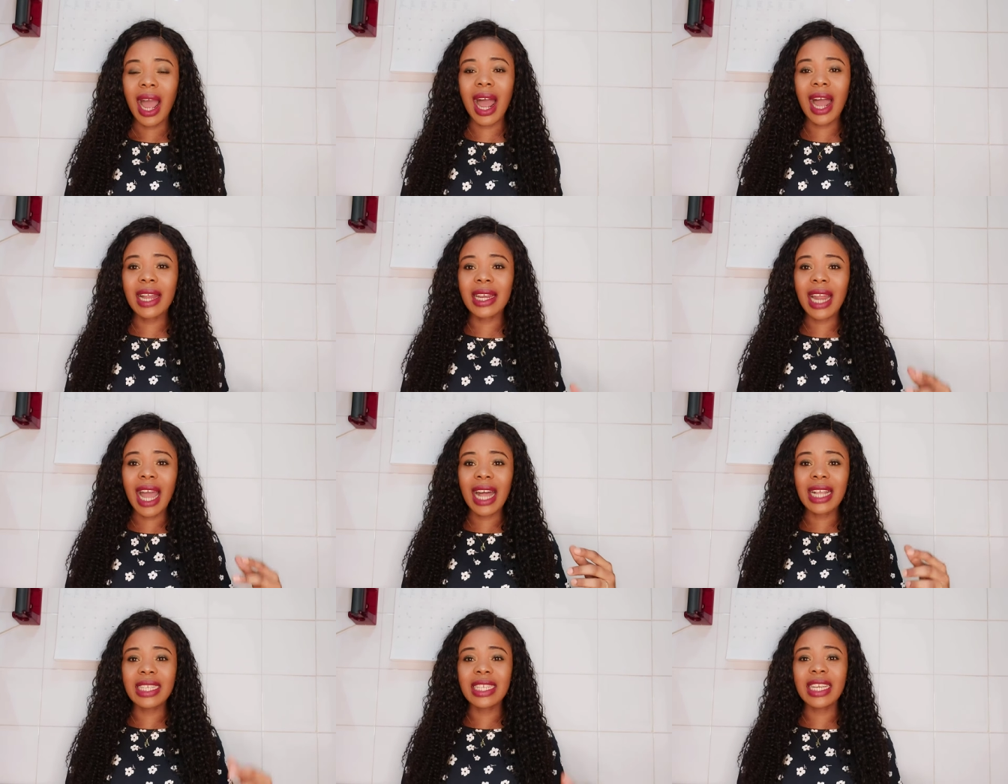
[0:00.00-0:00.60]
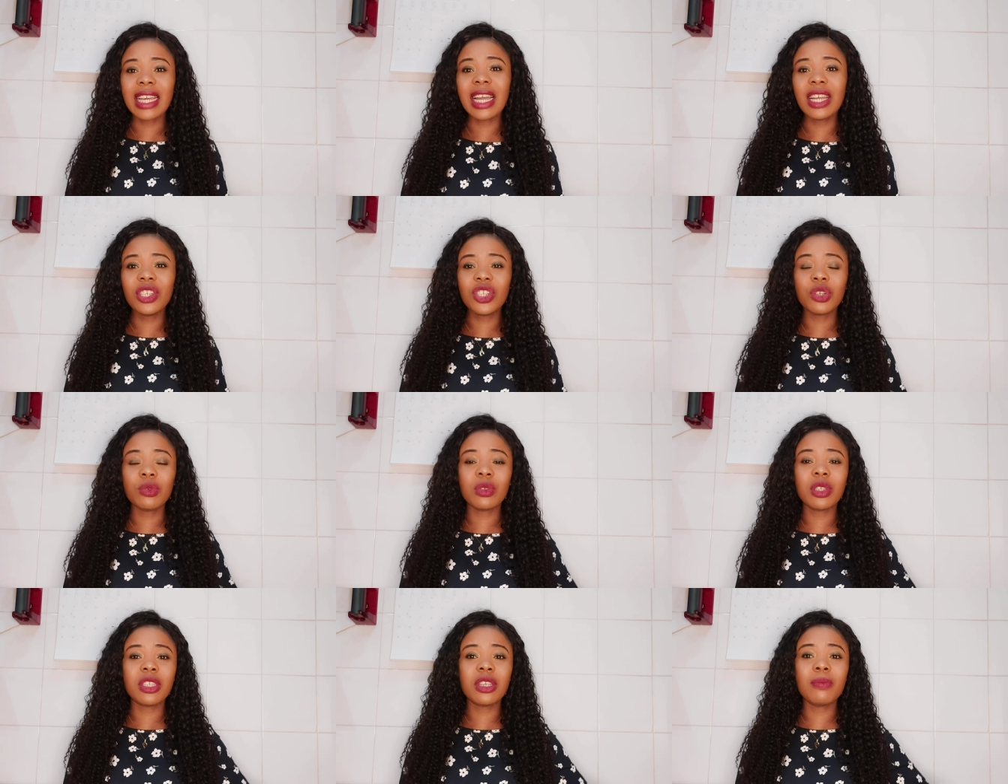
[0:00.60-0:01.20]
and at the end
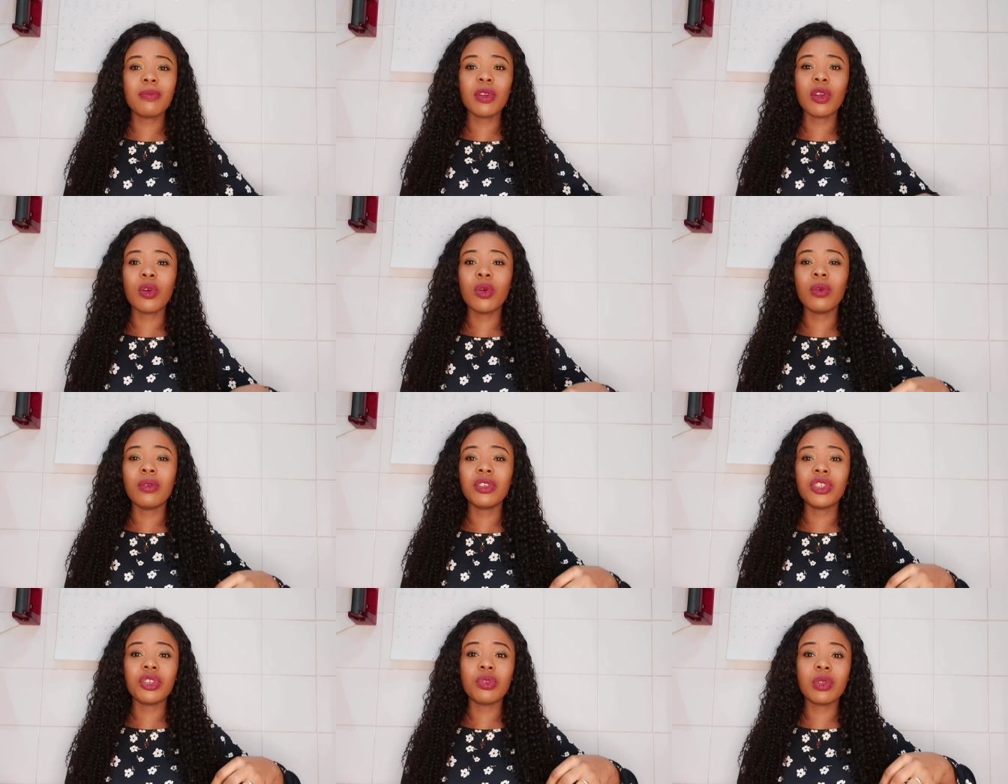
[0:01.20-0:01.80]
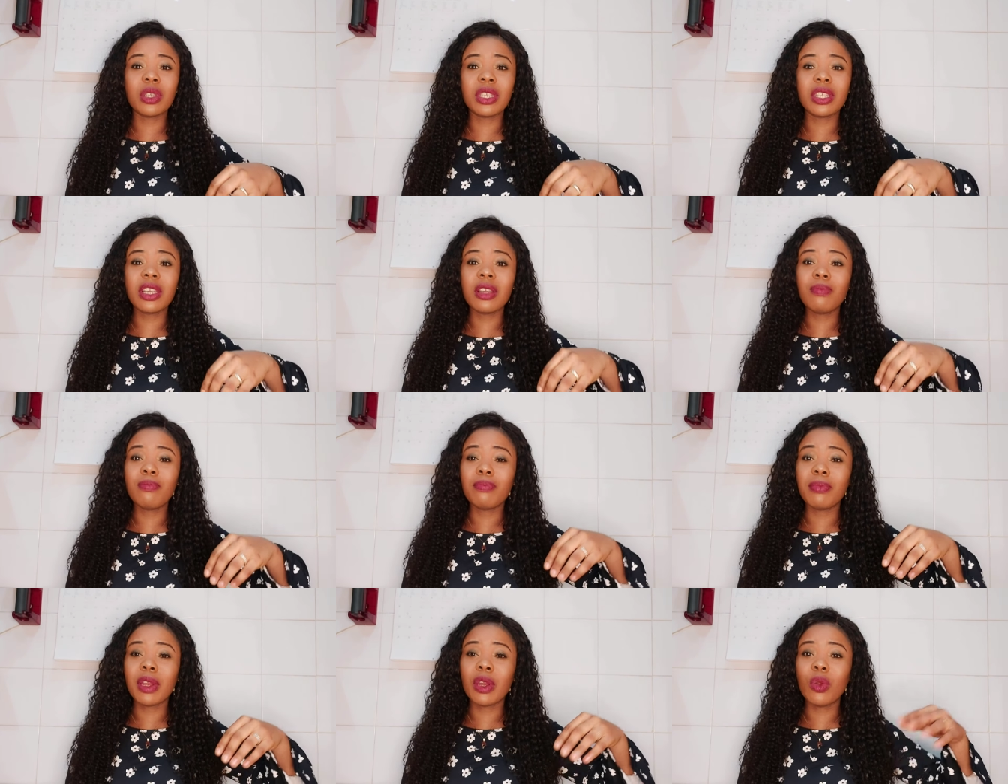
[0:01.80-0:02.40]
she will
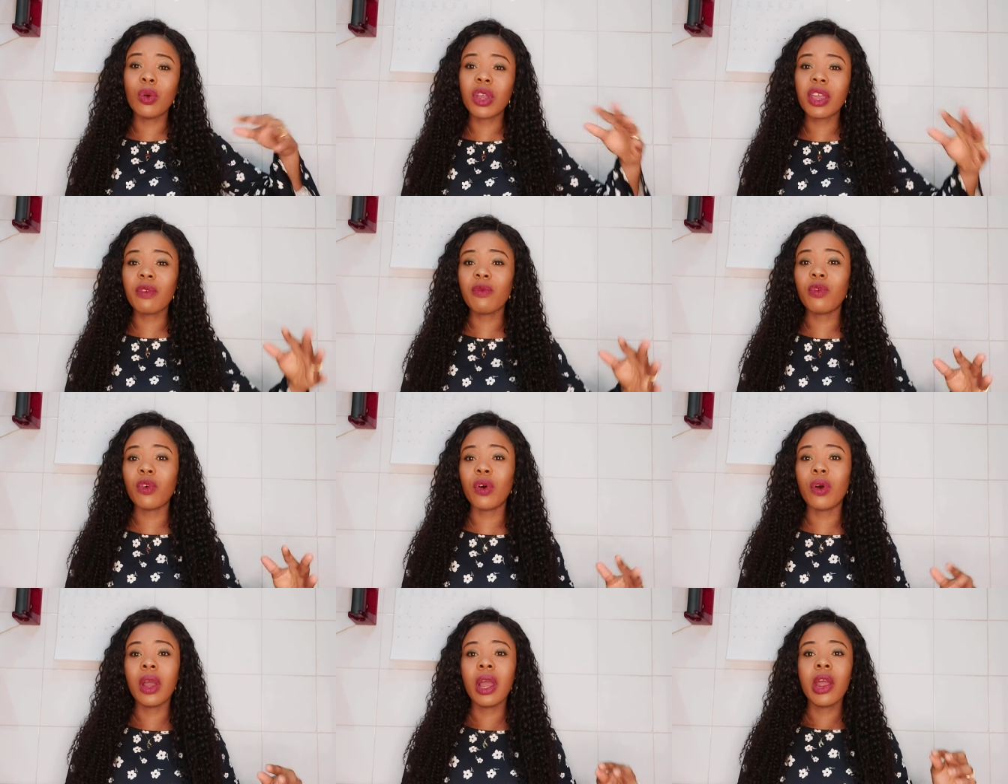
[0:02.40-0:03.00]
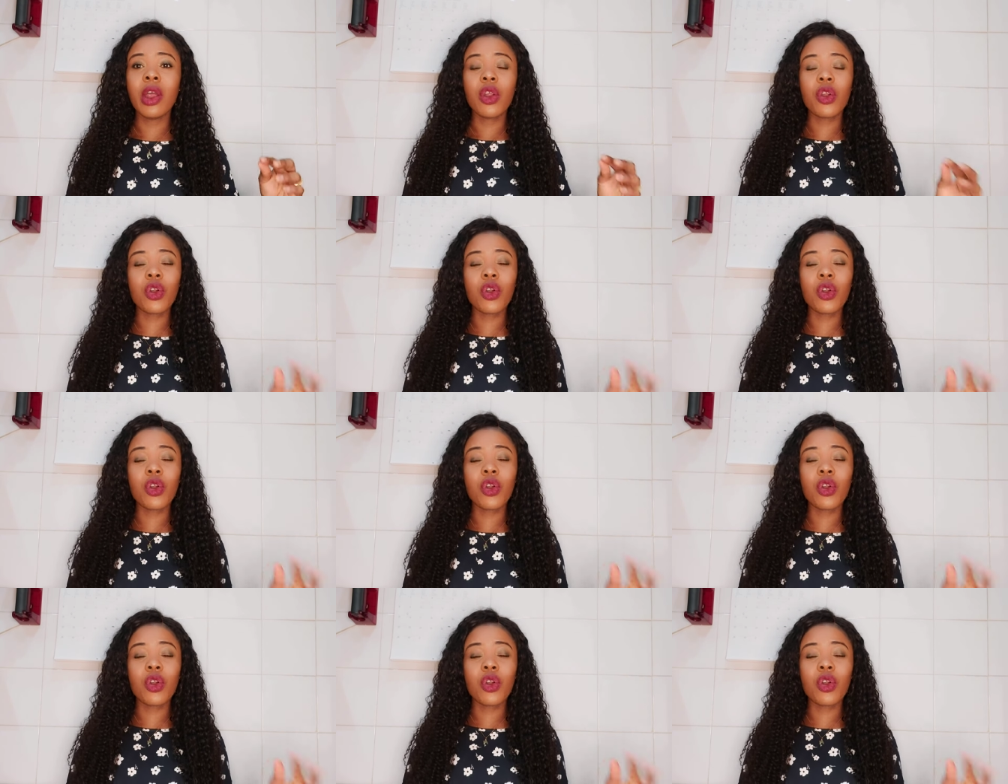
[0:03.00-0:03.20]
still be looking for